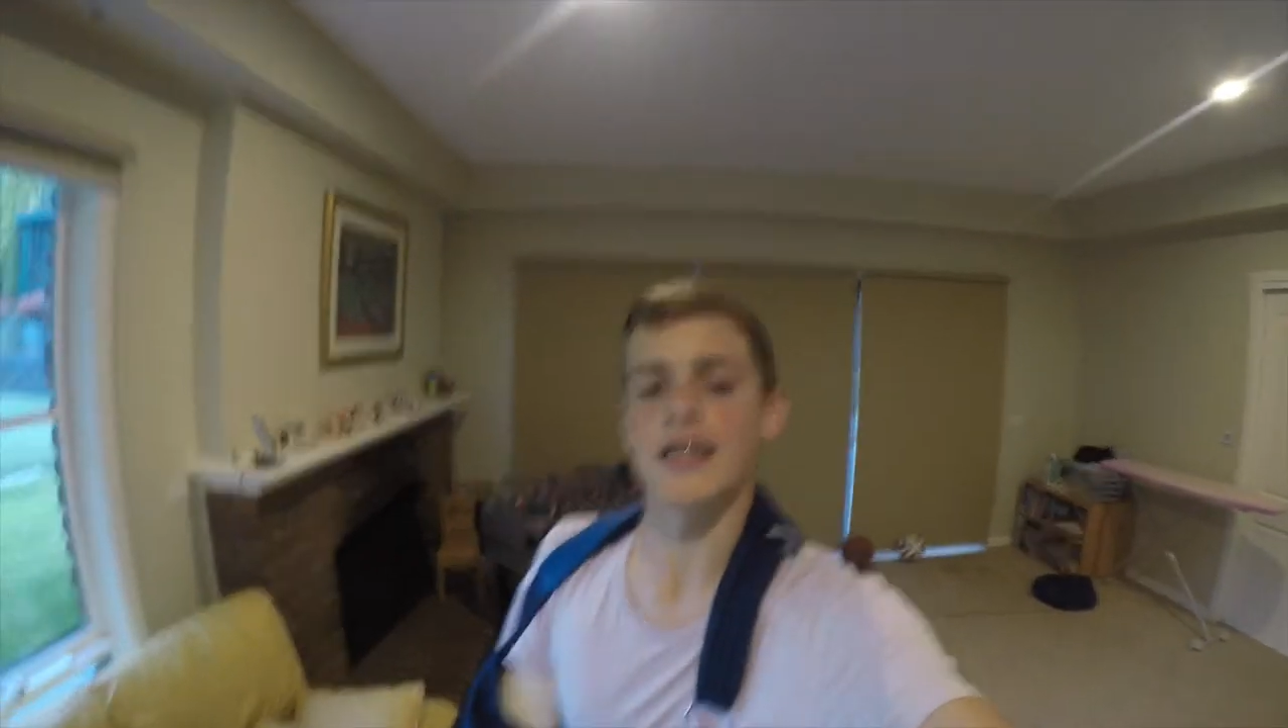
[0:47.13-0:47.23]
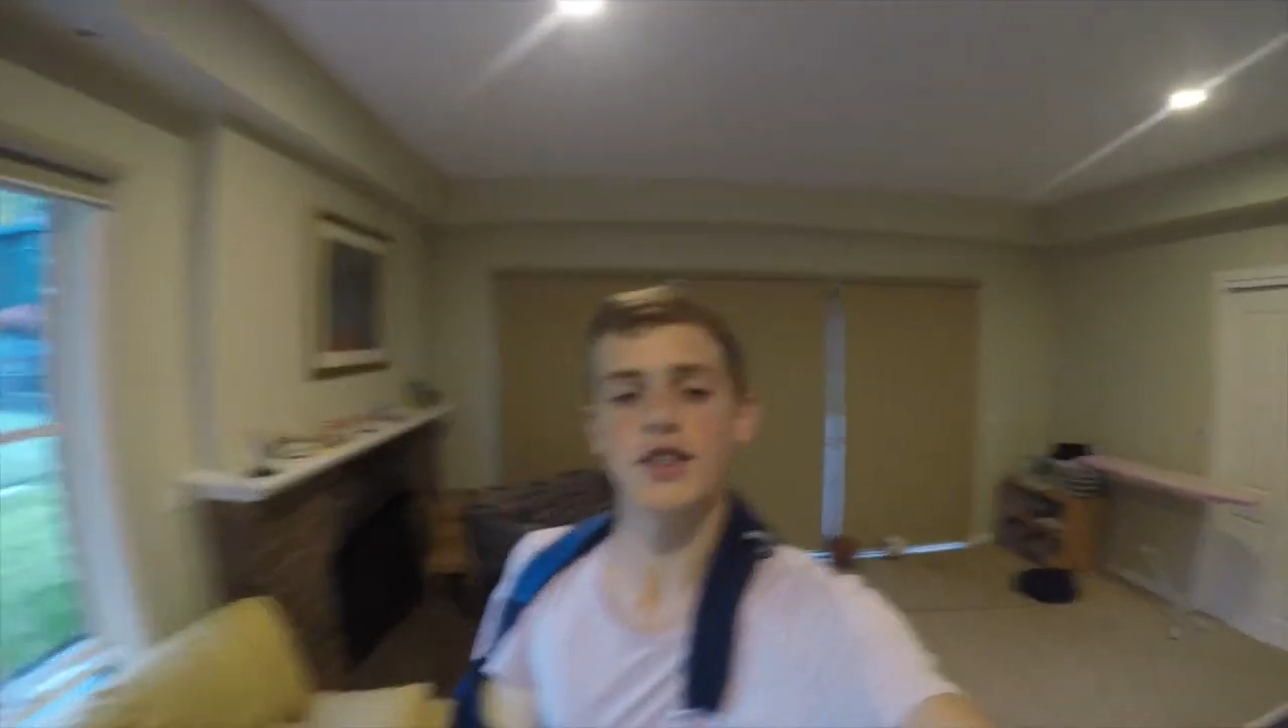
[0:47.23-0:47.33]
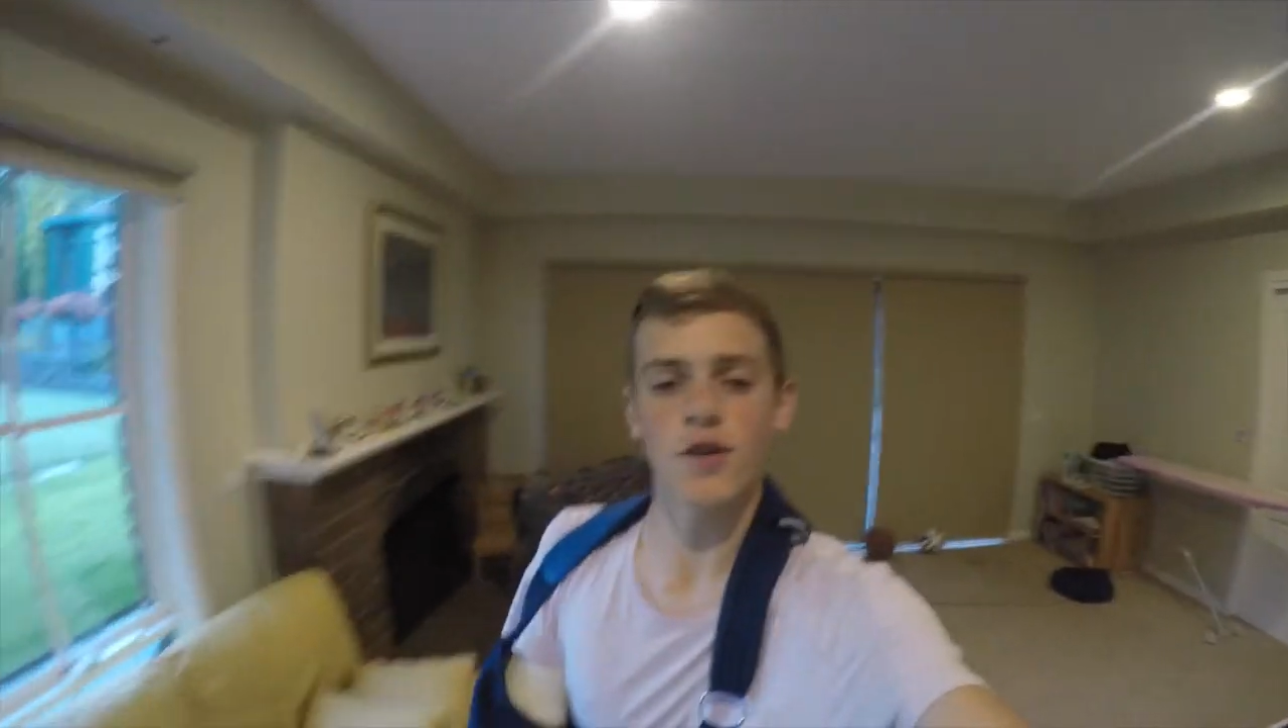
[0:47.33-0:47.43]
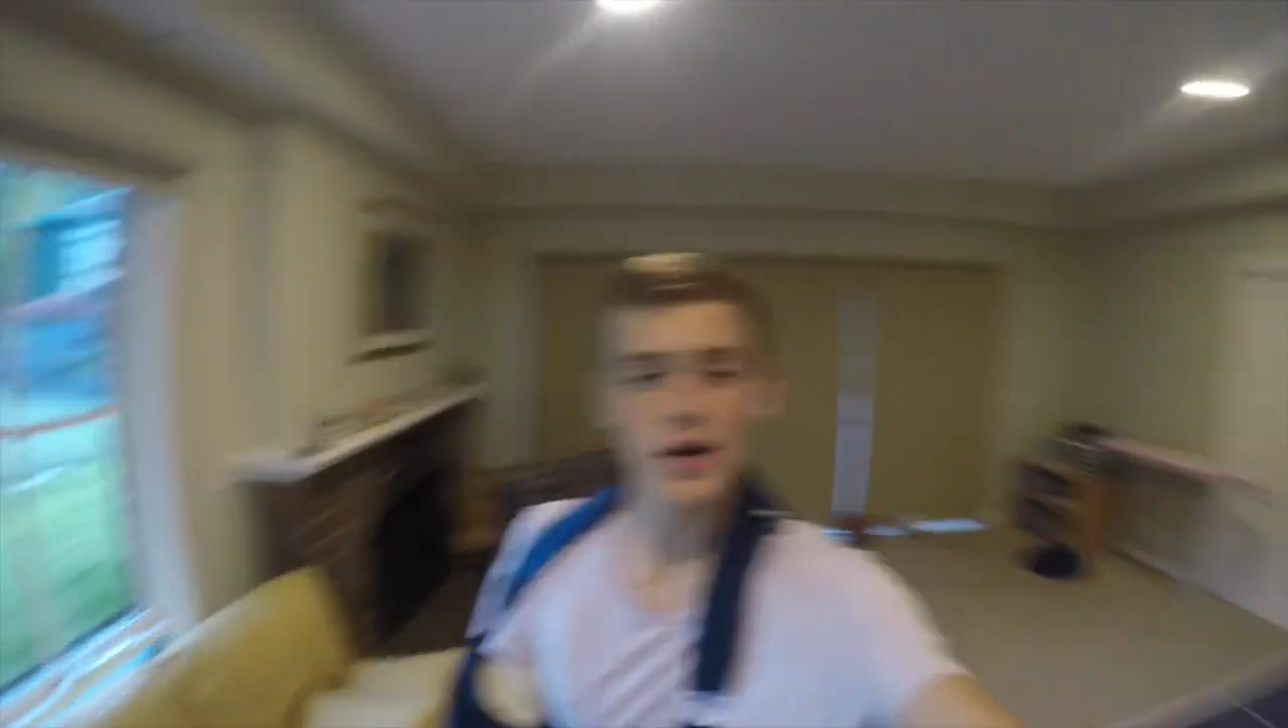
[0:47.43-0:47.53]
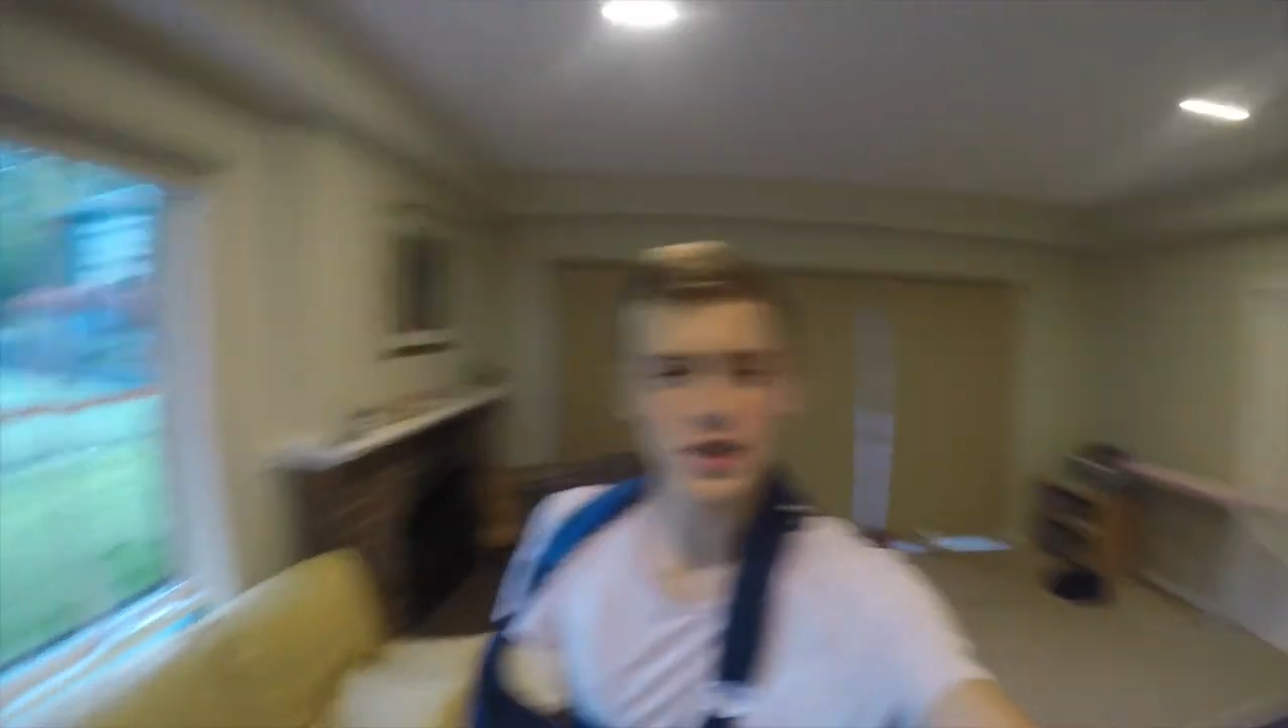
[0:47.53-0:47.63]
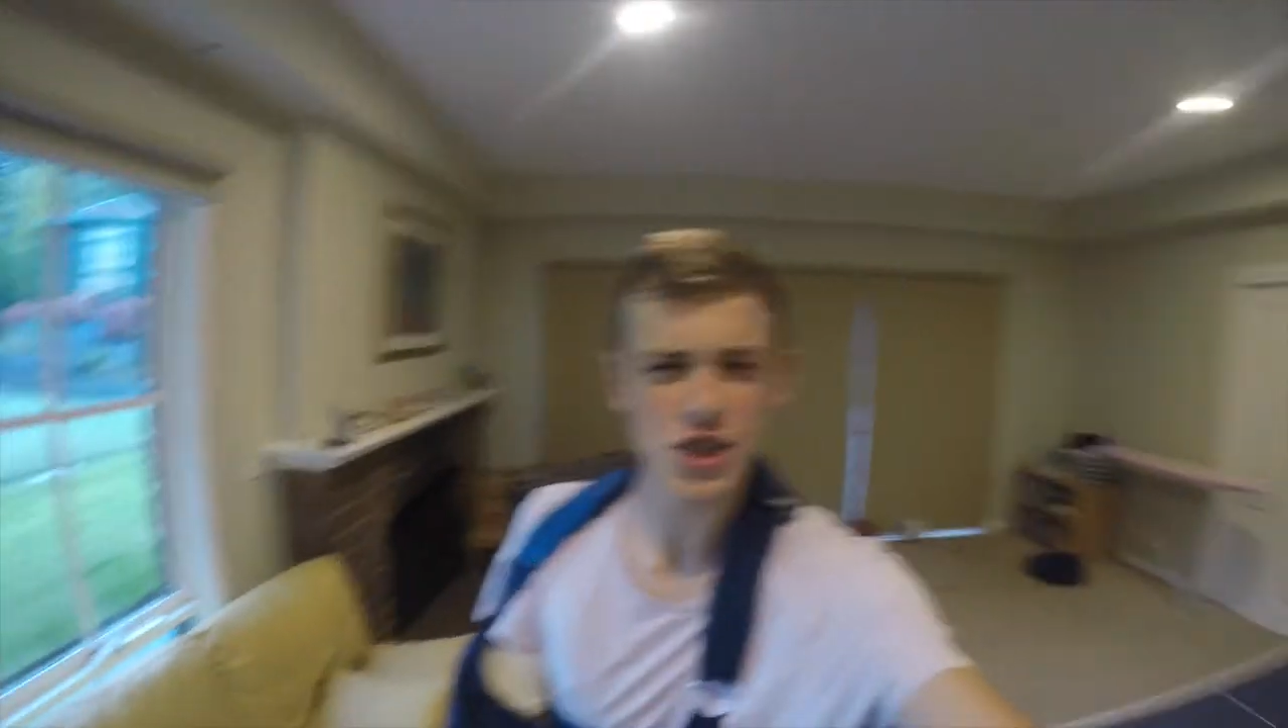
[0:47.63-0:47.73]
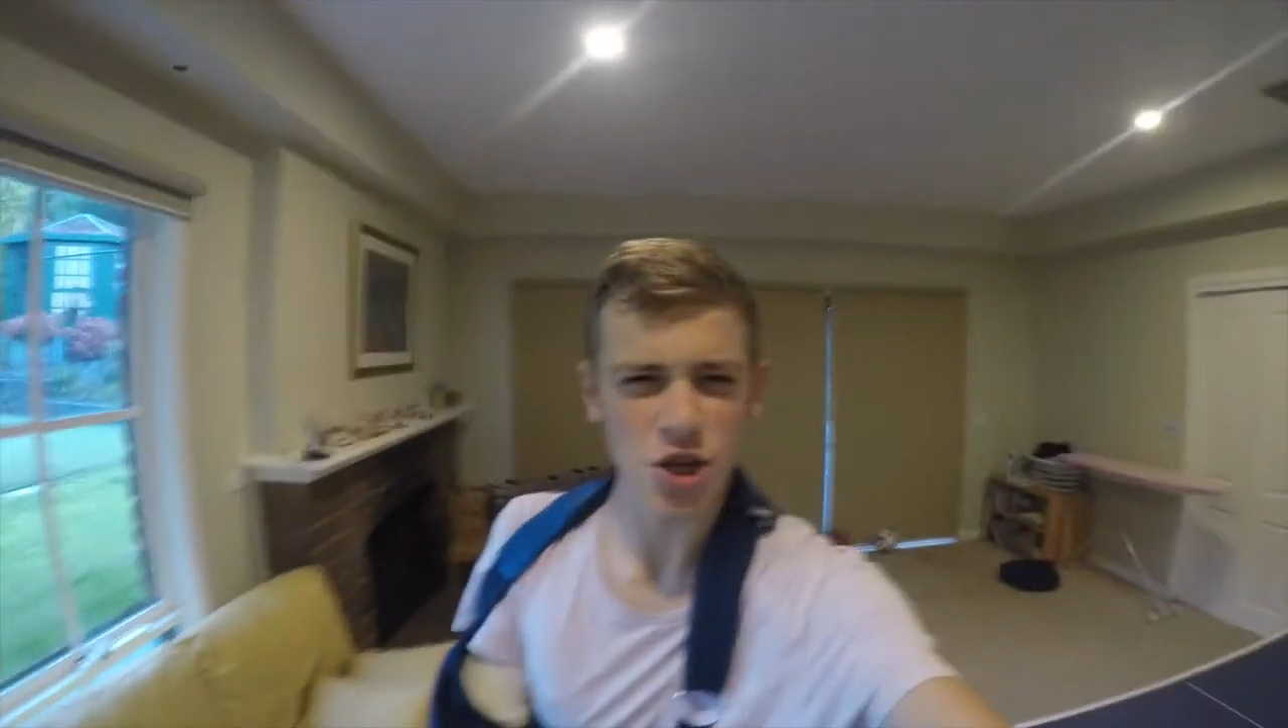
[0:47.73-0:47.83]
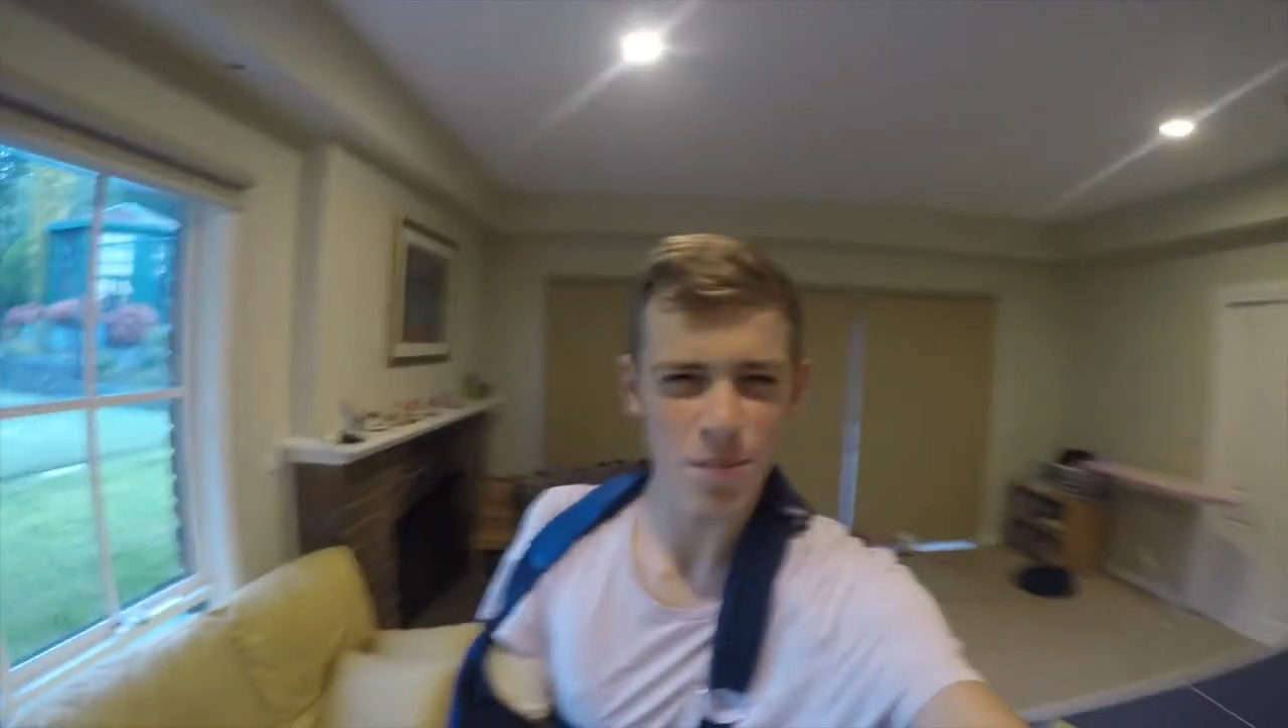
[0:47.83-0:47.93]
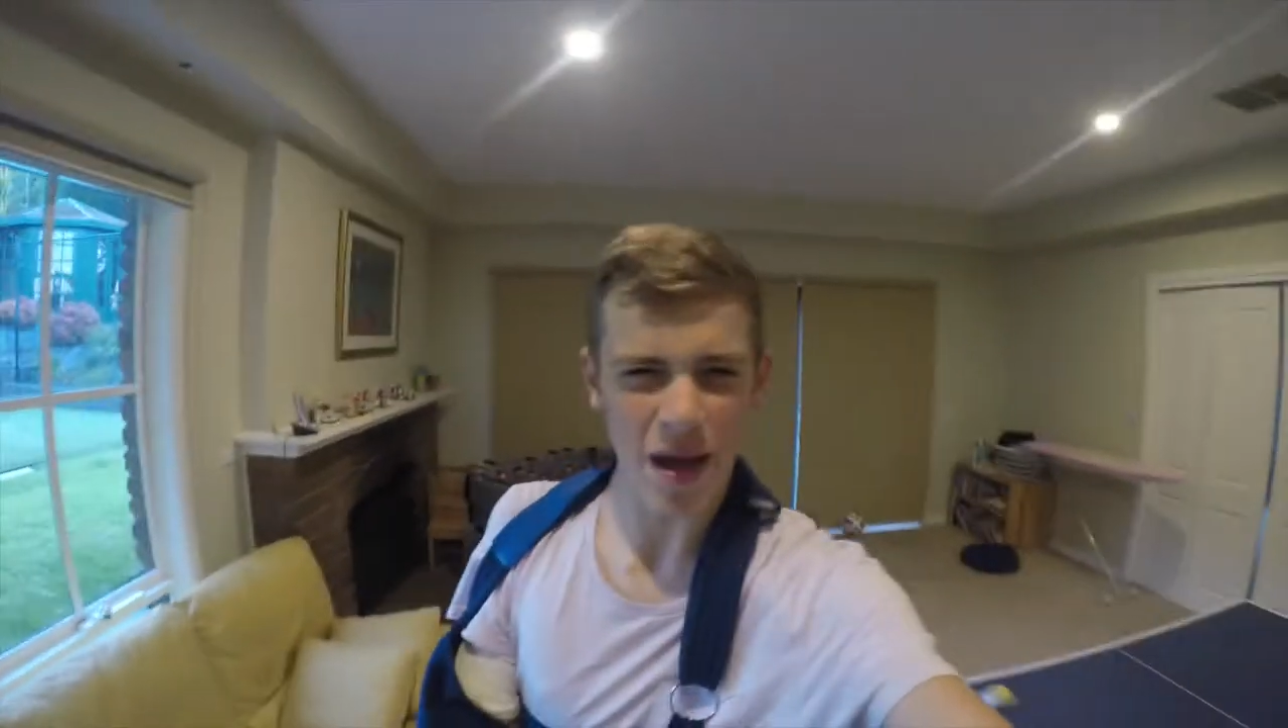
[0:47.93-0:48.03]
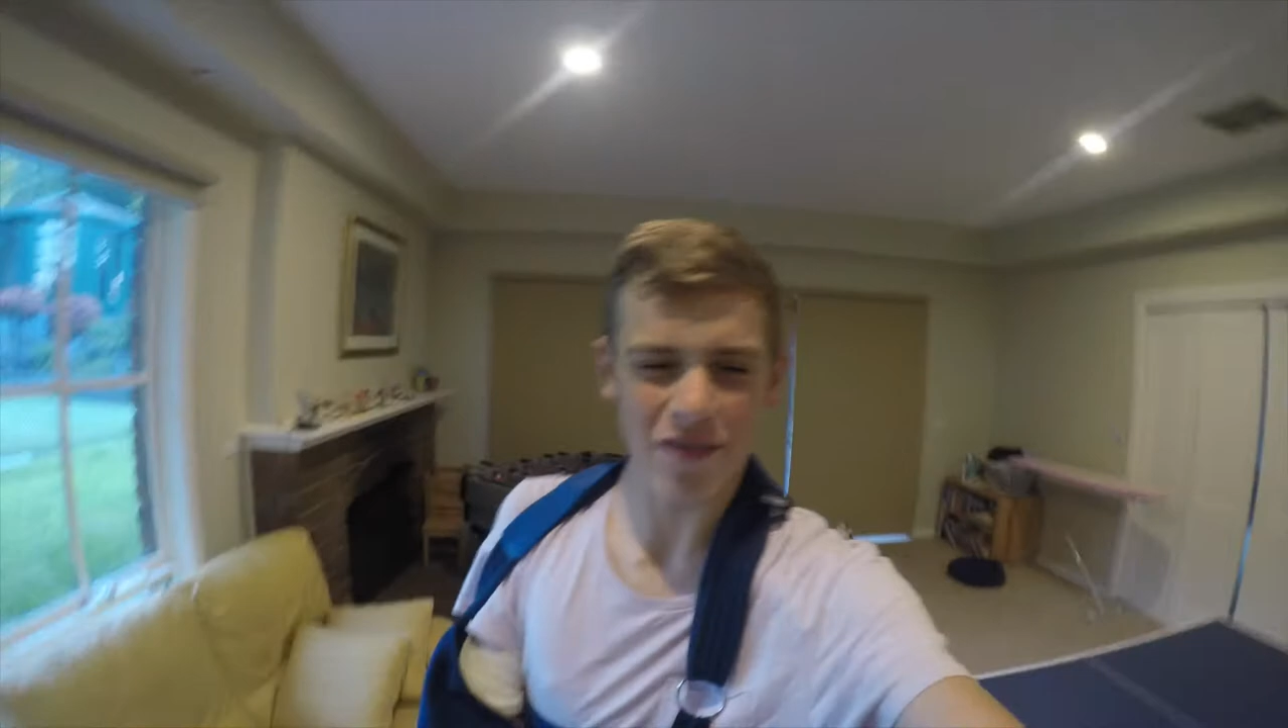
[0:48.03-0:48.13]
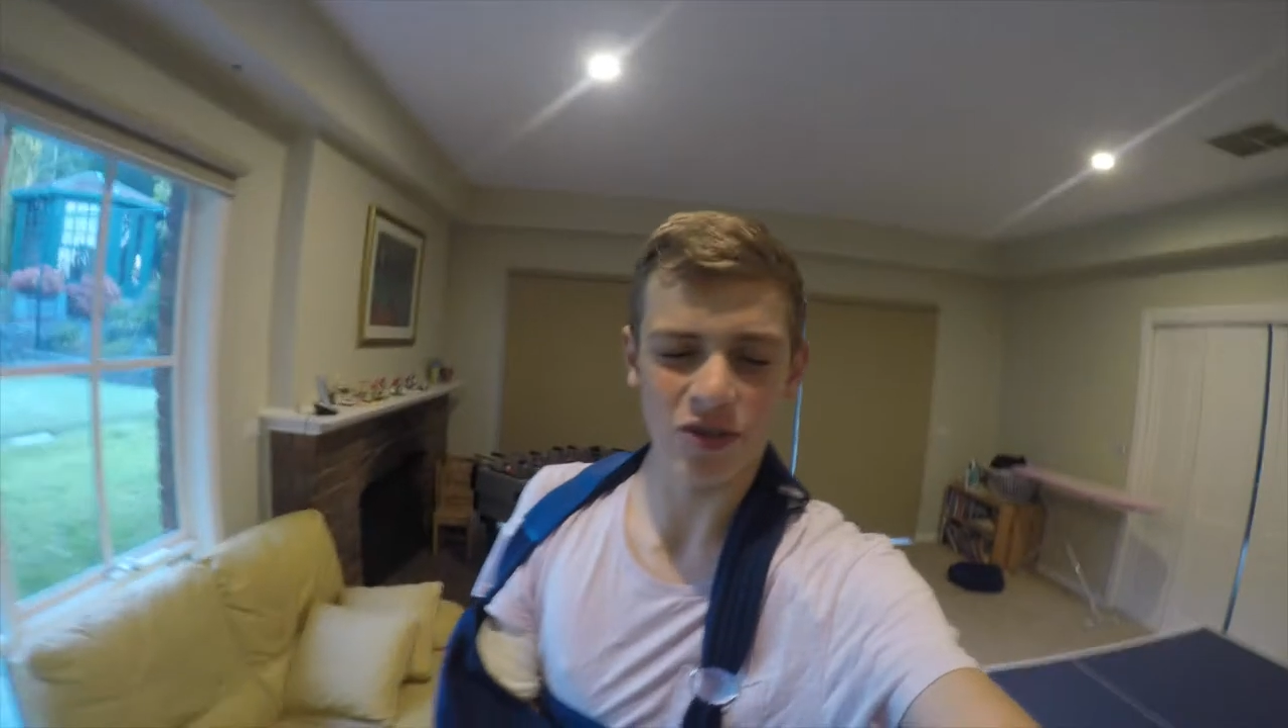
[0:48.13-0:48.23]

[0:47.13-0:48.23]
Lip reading: so I just got back